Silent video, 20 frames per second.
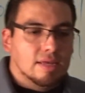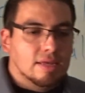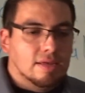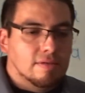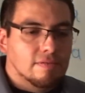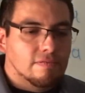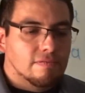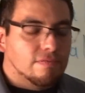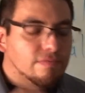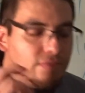
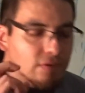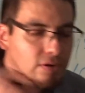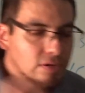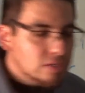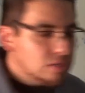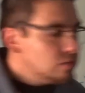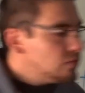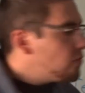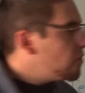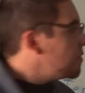
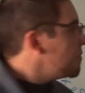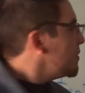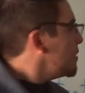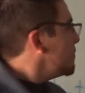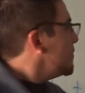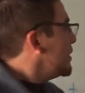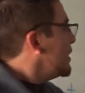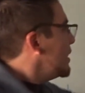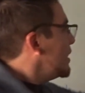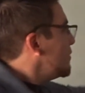first from the
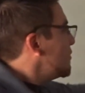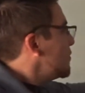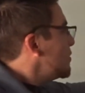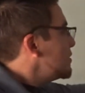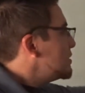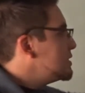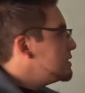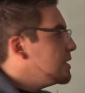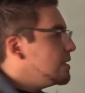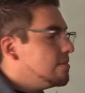behavioral
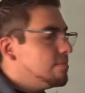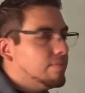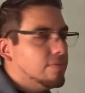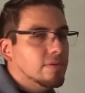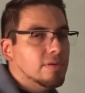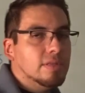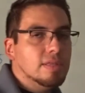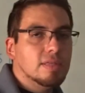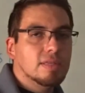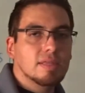
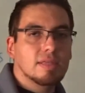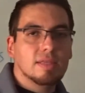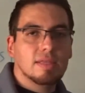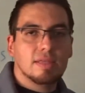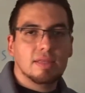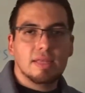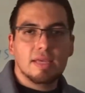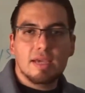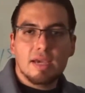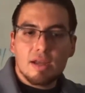standpoint,
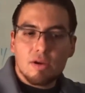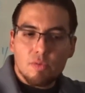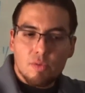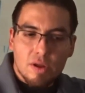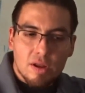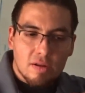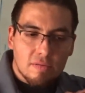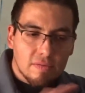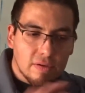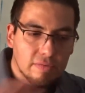they got rid
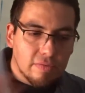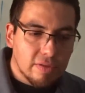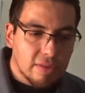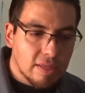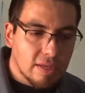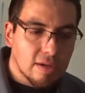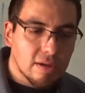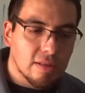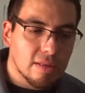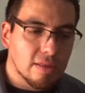of
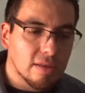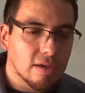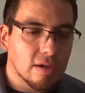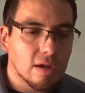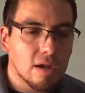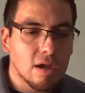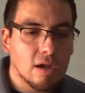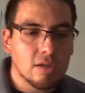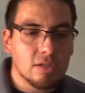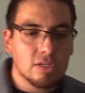everything on the
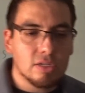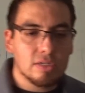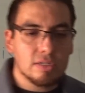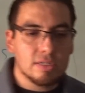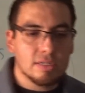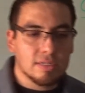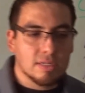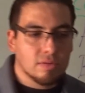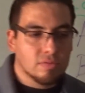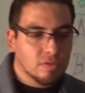unconscious
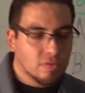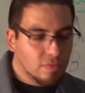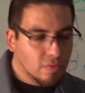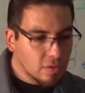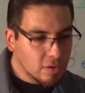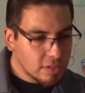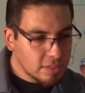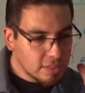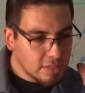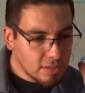and they were
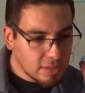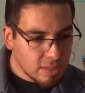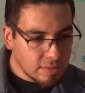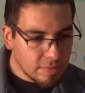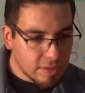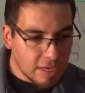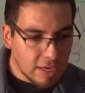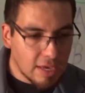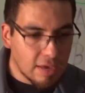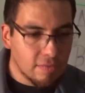focusing on the
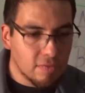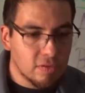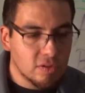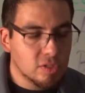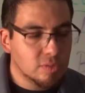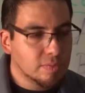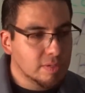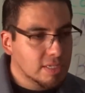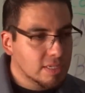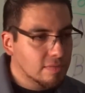behavior,
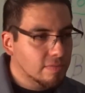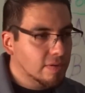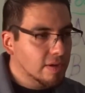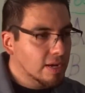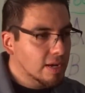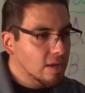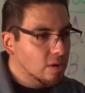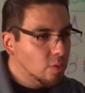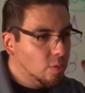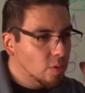
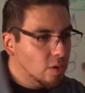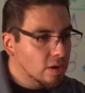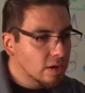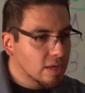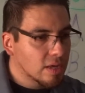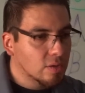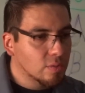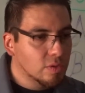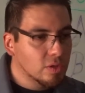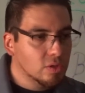specifically what
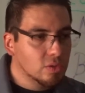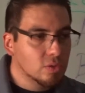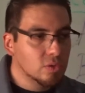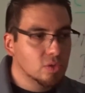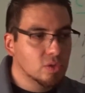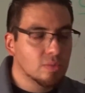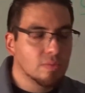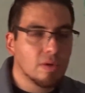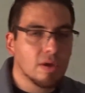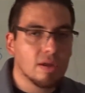can we do
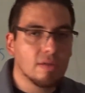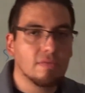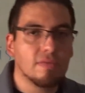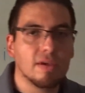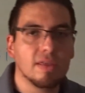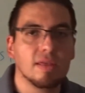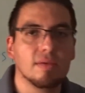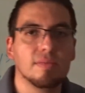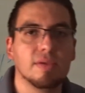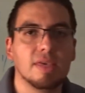to modify
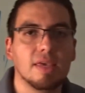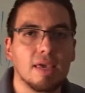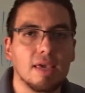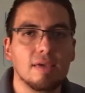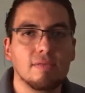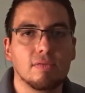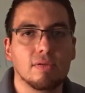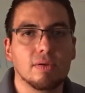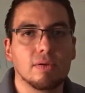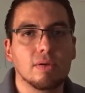the
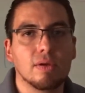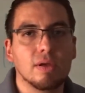behavior.